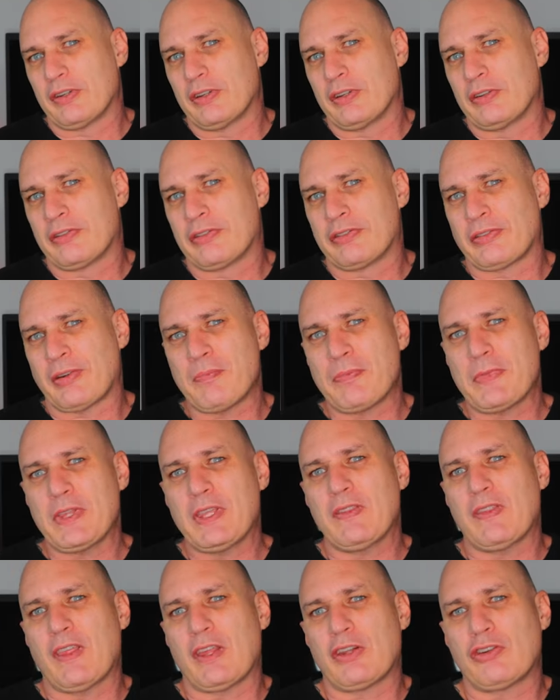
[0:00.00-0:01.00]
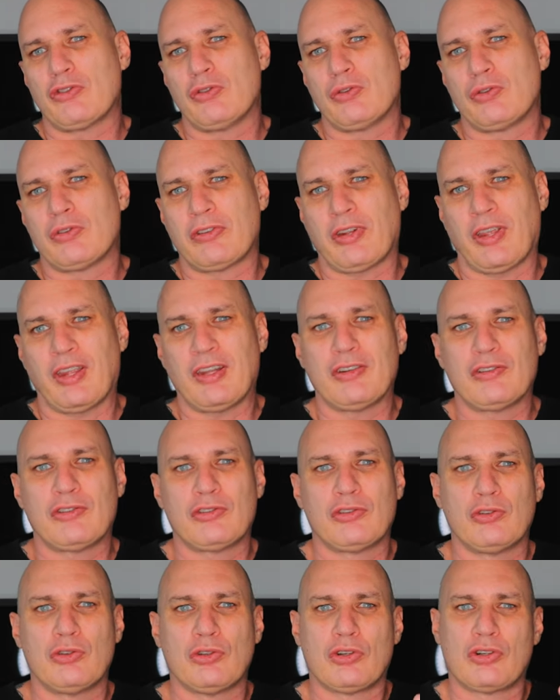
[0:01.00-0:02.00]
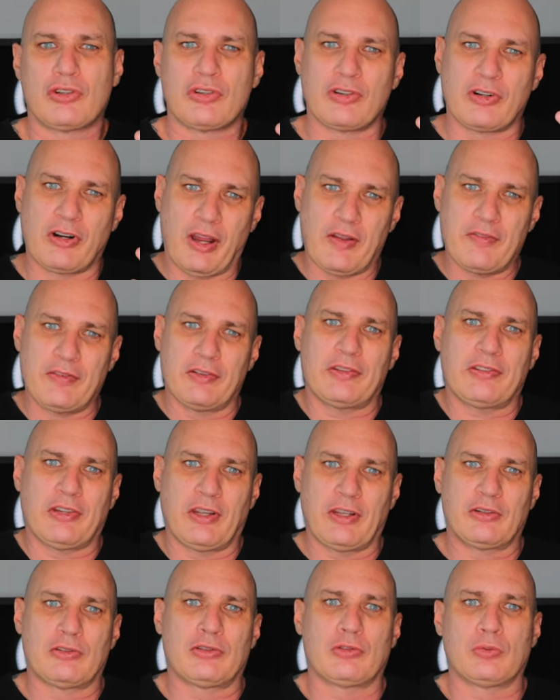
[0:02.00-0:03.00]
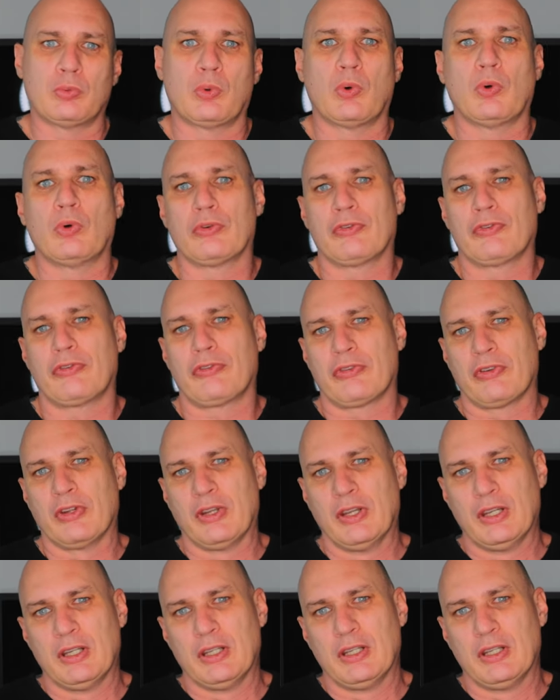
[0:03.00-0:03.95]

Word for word: It's something that you tend to gravitate towards